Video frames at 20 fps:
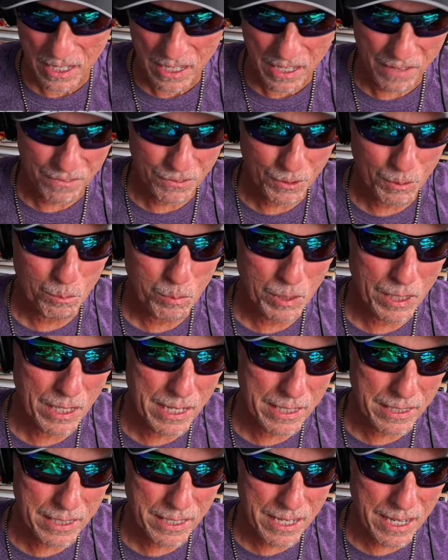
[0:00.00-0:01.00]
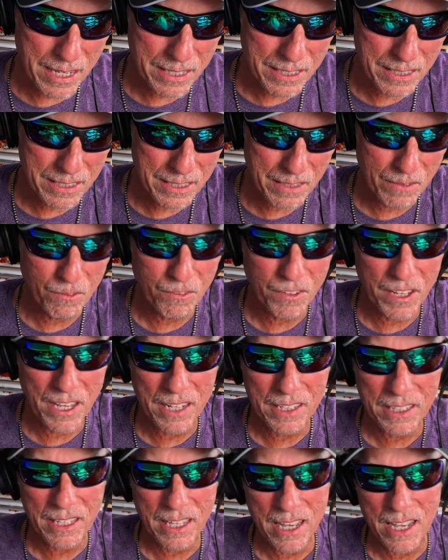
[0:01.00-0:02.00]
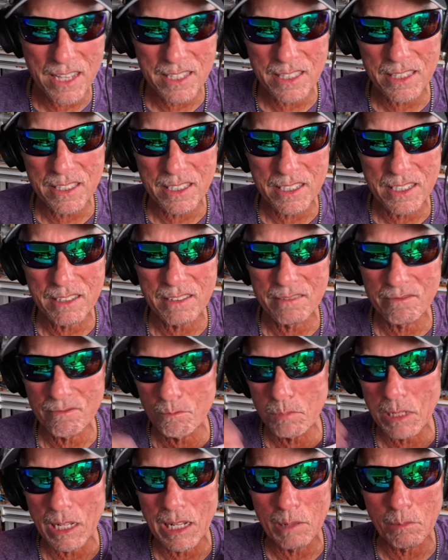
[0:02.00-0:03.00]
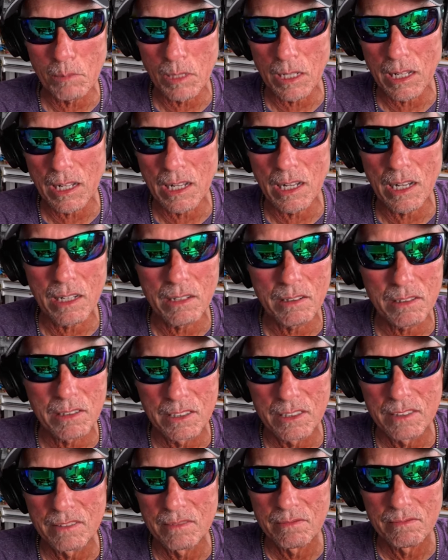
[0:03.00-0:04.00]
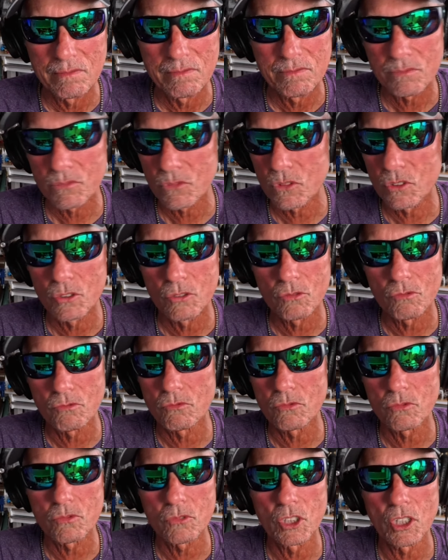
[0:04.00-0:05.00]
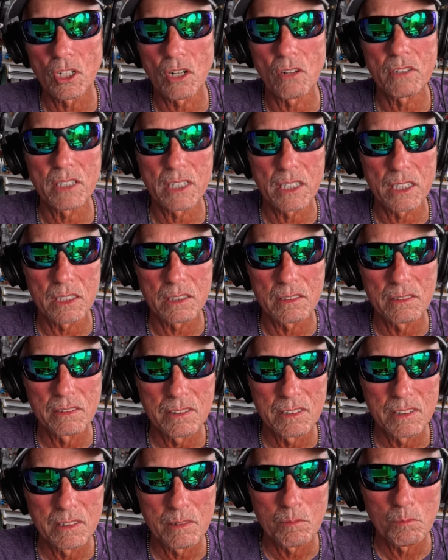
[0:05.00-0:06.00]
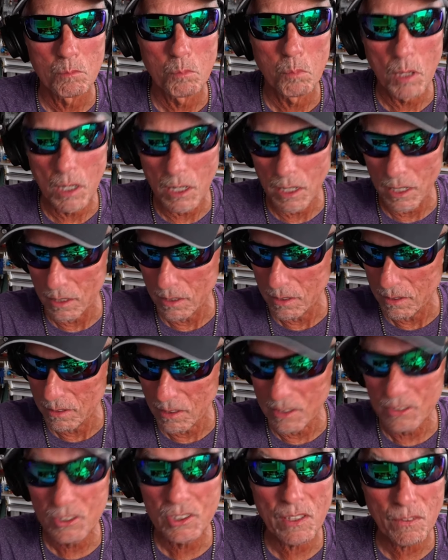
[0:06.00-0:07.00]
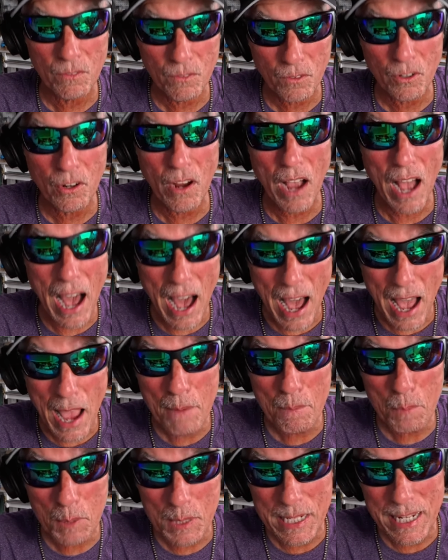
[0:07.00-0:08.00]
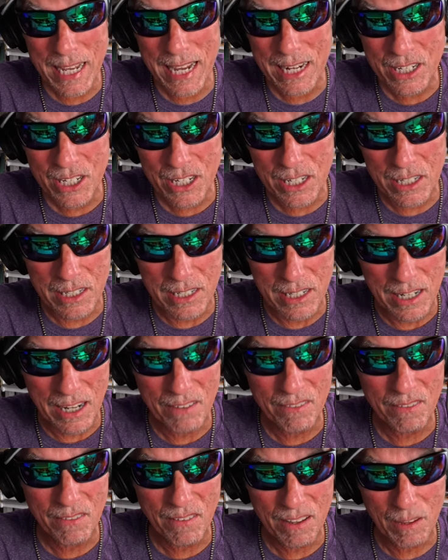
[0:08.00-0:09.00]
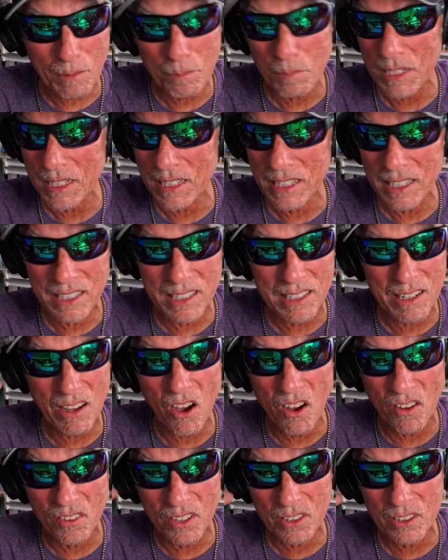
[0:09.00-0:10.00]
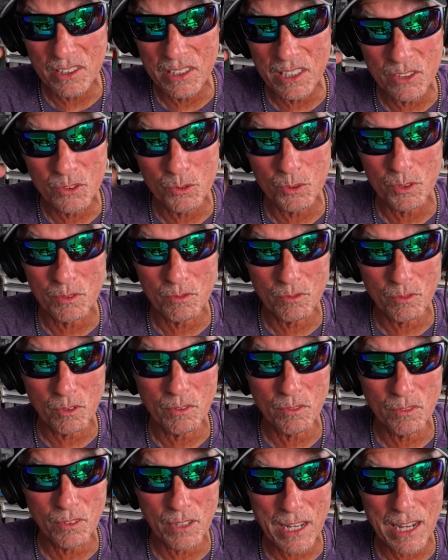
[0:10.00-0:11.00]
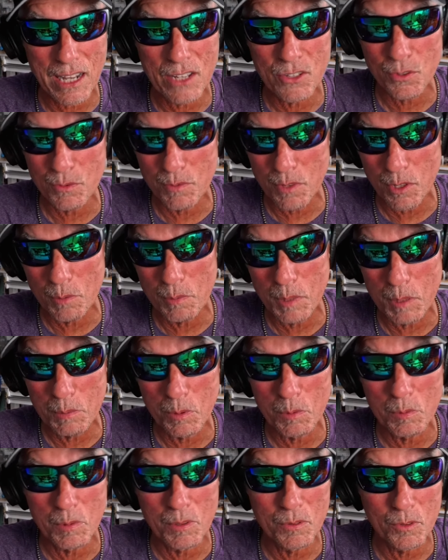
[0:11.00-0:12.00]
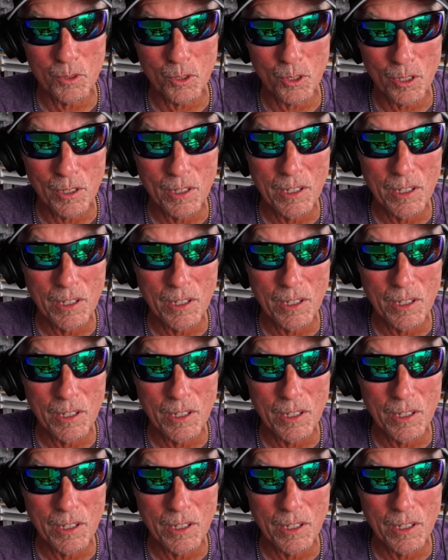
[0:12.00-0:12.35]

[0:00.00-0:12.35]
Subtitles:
If you're blind casting and fan casting and blah, blah, you don't need it. But except for eye protection, I've been hit on a lens with flies from other people before.